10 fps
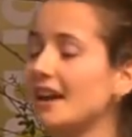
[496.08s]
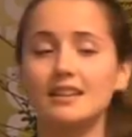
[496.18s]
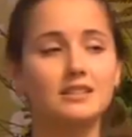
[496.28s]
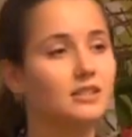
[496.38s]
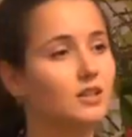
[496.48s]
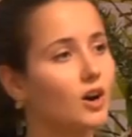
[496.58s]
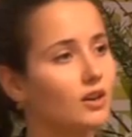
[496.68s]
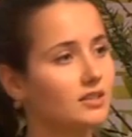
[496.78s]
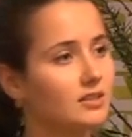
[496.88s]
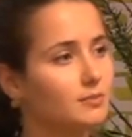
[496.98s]
aids
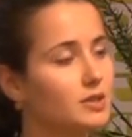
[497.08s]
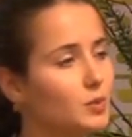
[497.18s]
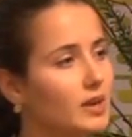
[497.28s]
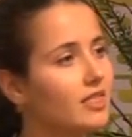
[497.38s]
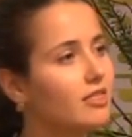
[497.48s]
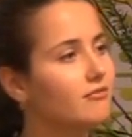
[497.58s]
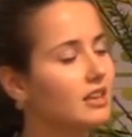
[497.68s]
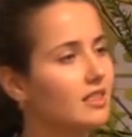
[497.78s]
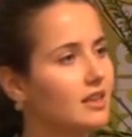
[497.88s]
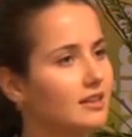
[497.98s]
cost between
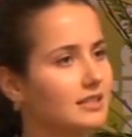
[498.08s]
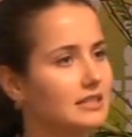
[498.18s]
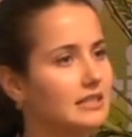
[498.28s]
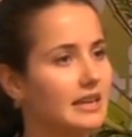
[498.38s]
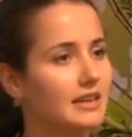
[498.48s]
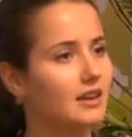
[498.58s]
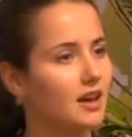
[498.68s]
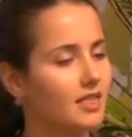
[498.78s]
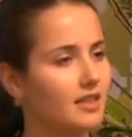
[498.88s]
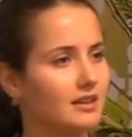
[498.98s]
$3,000 and
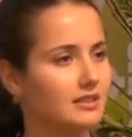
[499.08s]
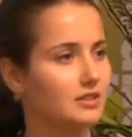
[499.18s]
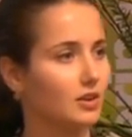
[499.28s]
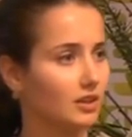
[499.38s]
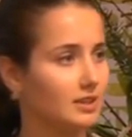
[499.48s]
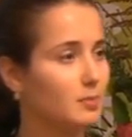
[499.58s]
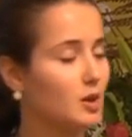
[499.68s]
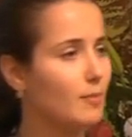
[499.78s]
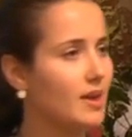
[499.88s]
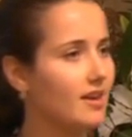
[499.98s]
$9,000
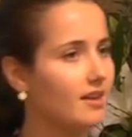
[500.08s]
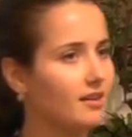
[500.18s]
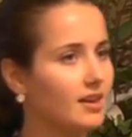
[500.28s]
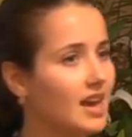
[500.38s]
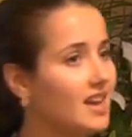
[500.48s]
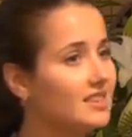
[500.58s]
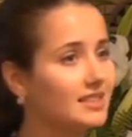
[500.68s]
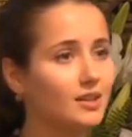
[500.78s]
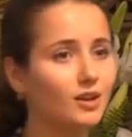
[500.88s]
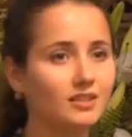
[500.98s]
per pair, and
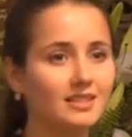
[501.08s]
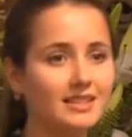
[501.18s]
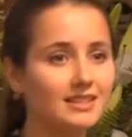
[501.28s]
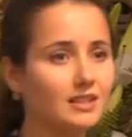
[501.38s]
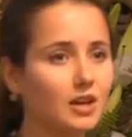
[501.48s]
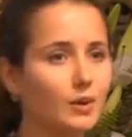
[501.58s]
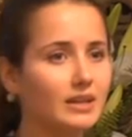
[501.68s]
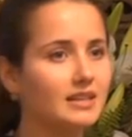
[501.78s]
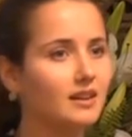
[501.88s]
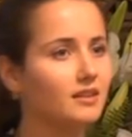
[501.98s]
this cost isn't going
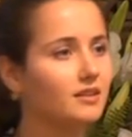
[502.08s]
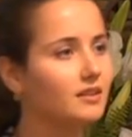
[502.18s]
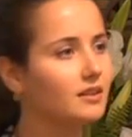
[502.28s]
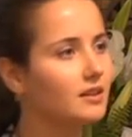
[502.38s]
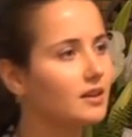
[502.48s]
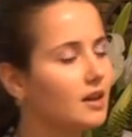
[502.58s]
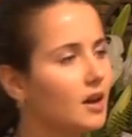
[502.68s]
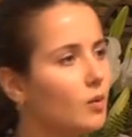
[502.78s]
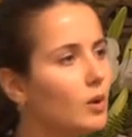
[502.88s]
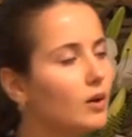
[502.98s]
down,
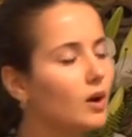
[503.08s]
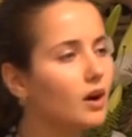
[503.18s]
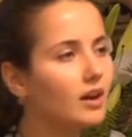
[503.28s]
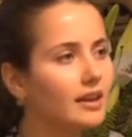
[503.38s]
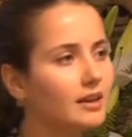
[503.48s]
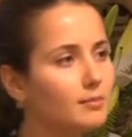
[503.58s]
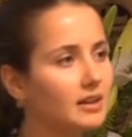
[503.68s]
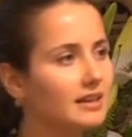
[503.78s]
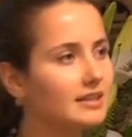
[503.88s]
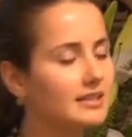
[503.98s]
while cochlear
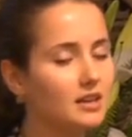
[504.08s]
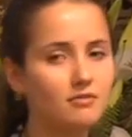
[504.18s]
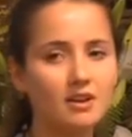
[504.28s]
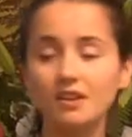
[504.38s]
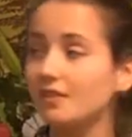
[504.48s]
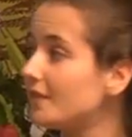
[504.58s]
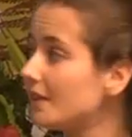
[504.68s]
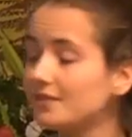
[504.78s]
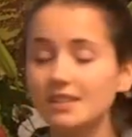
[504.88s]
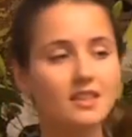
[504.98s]
implants are around
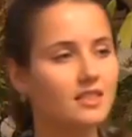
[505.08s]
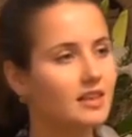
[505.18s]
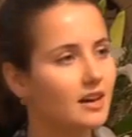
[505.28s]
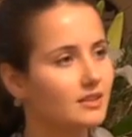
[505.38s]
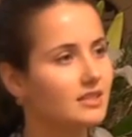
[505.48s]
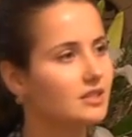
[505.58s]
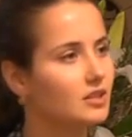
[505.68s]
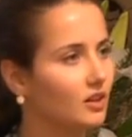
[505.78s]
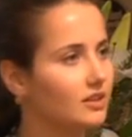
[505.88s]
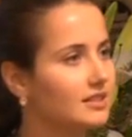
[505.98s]

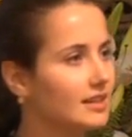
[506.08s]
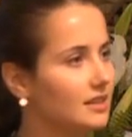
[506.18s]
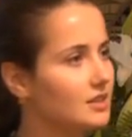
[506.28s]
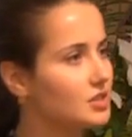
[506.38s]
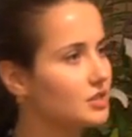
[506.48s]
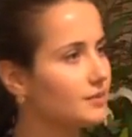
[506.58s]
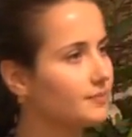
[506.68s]
$50,000 each.